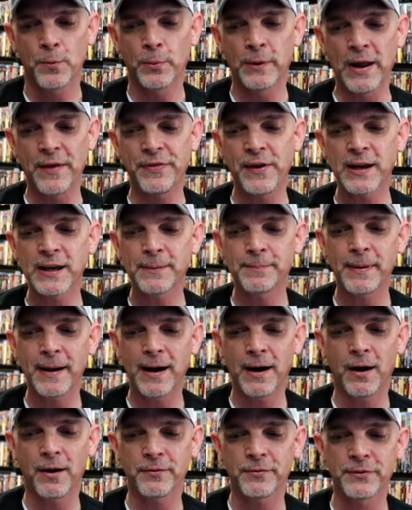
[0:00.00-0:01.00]
when I think
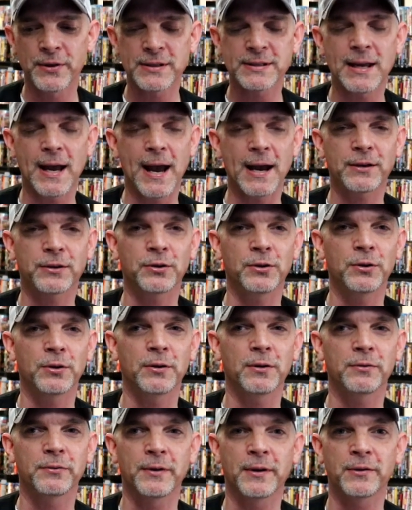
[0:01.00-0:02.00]
about this
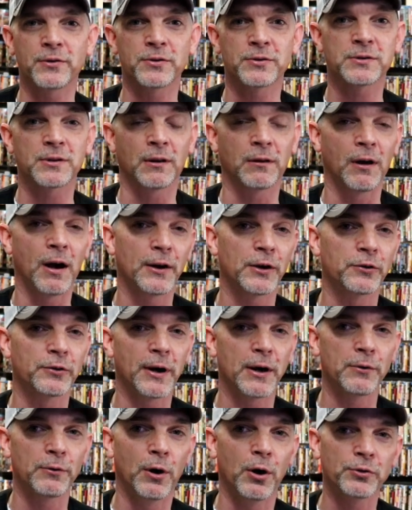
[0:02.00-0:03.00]
actor, there's a lot of
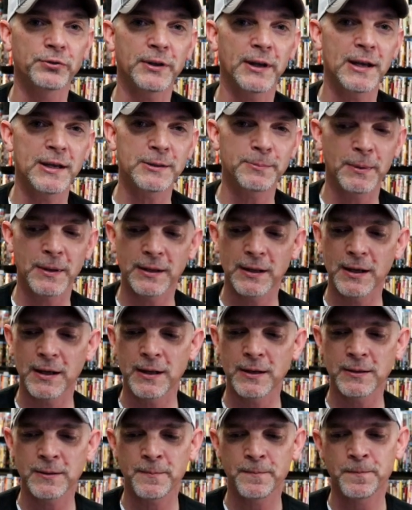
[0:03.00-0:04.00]
great roles that he's been
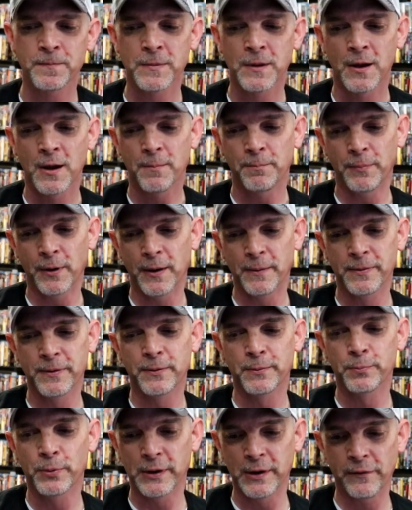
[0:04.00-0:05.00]
in.
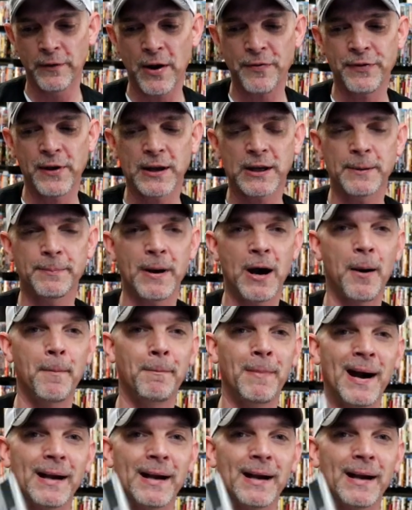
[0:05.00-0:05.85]
But whenever I think about